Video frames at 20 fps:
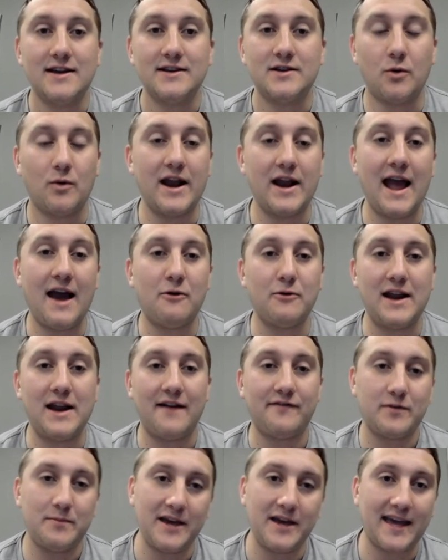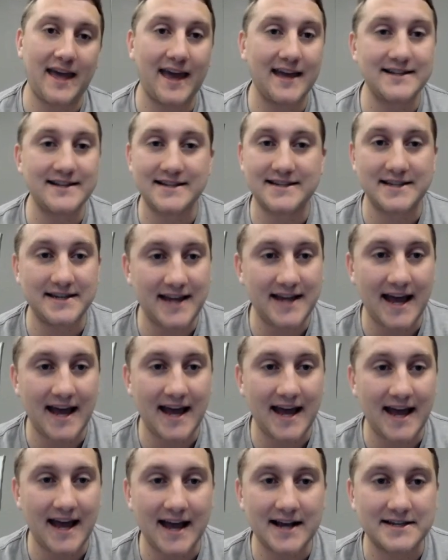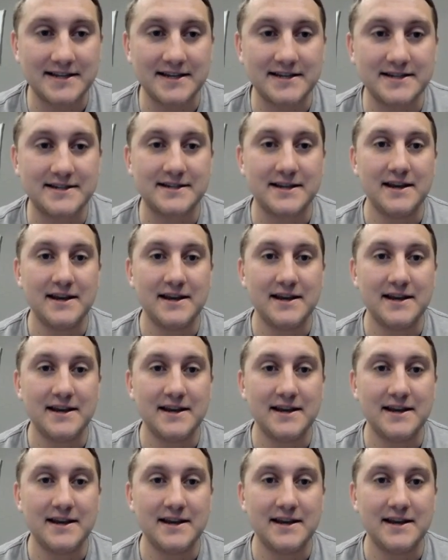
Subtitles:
to win out, we'd have to beat Kansas and Texas.